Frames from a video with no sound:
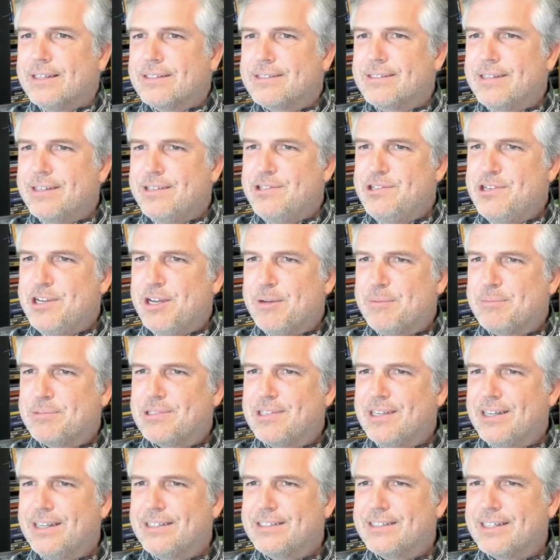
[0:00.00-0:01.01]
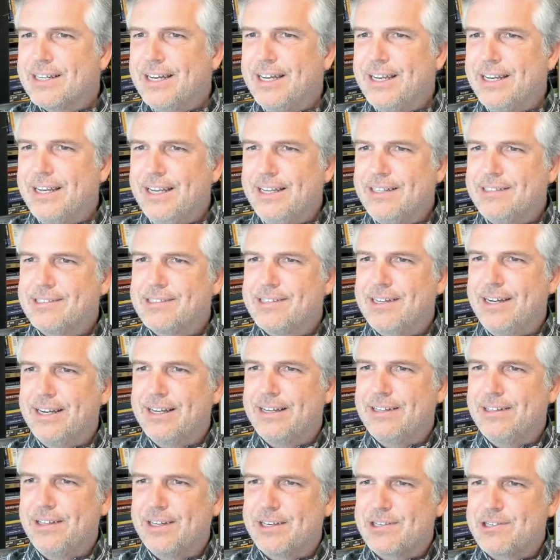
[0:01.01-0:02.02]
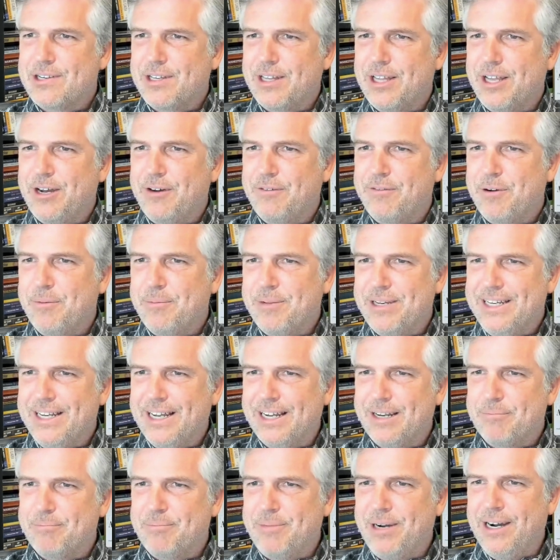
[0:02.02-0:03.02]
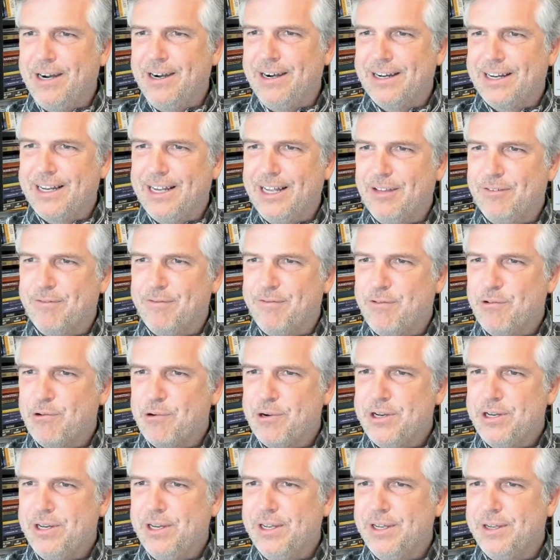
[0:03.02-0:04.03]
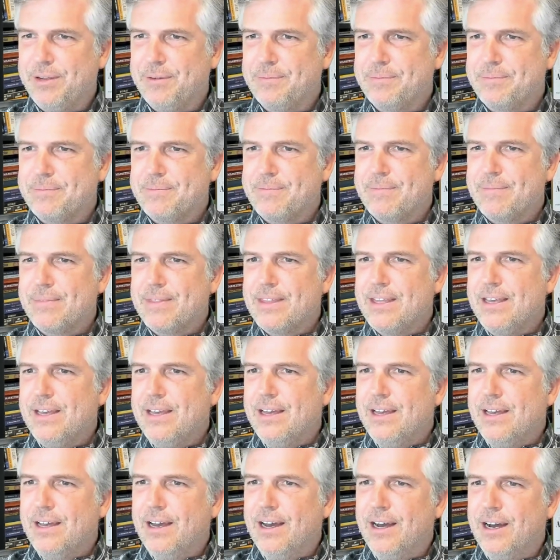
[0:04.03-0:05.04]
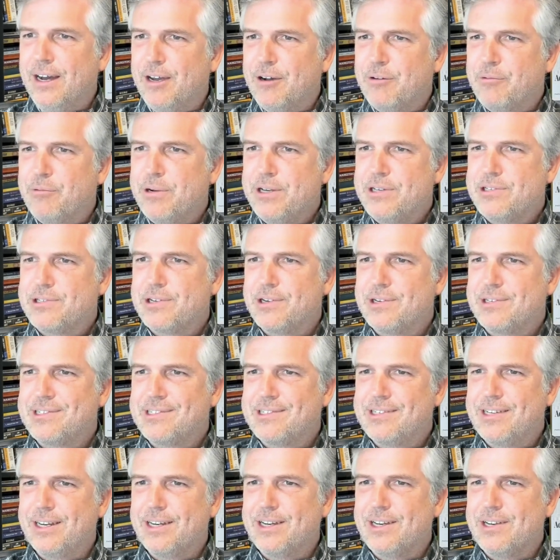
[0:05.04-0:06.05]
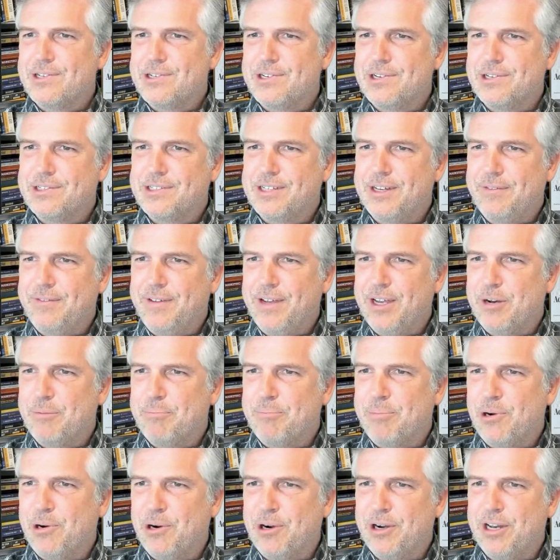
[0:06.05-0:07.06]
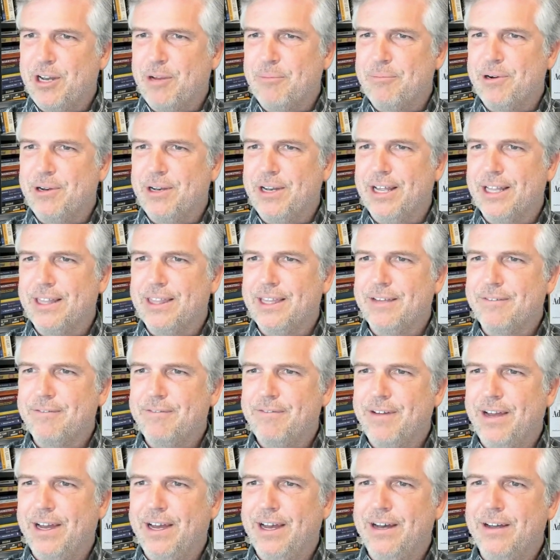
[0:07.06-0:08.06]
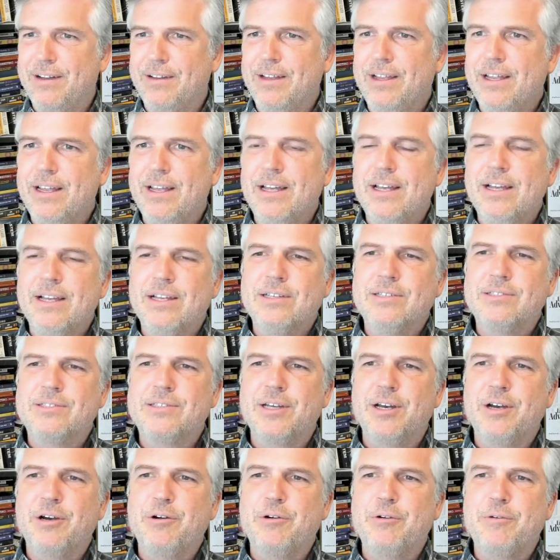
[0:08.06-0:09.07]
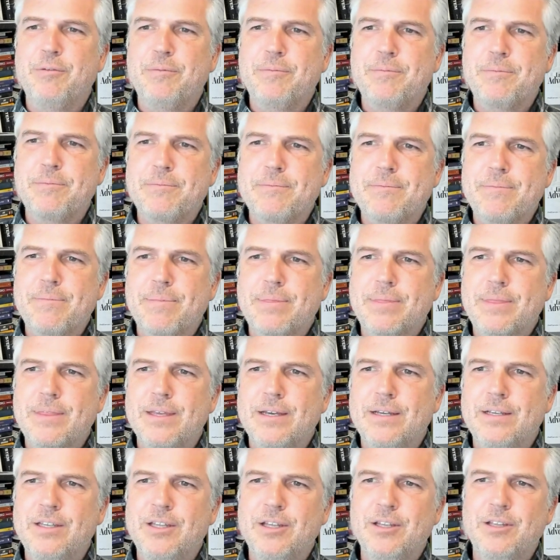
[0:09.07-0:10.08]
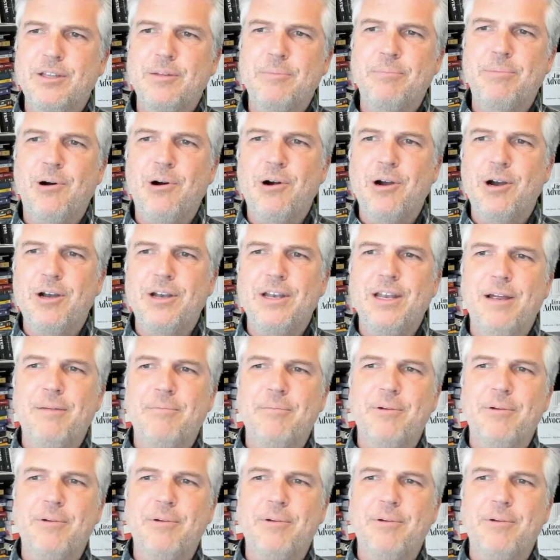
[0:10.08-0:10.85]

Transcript: Let's see. Jim says I got an unsigned collection letter from a debt buyer in California. Uh, research signature. See if you had a bar number. Nothing found. So the the bar